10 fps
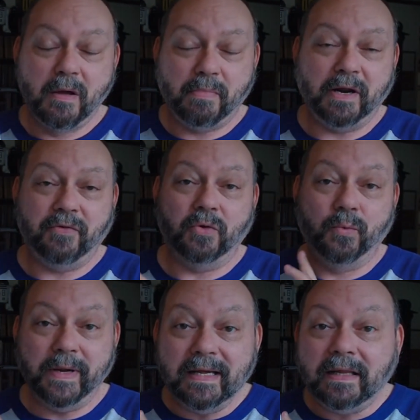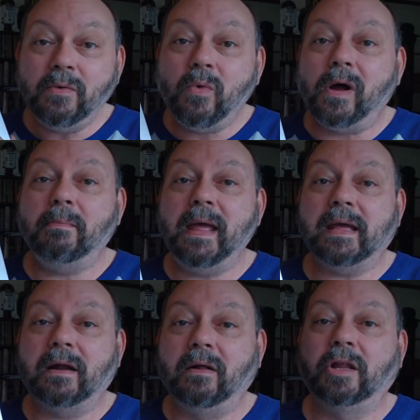But if you really want to
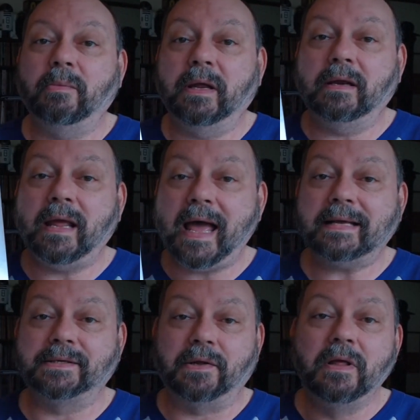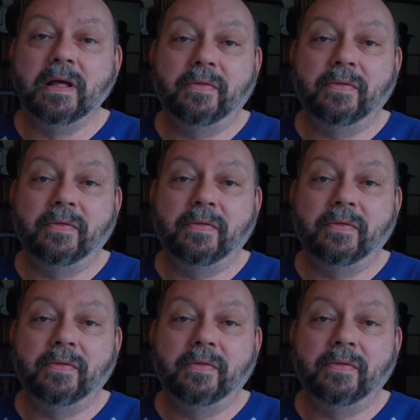make an ultimate castle,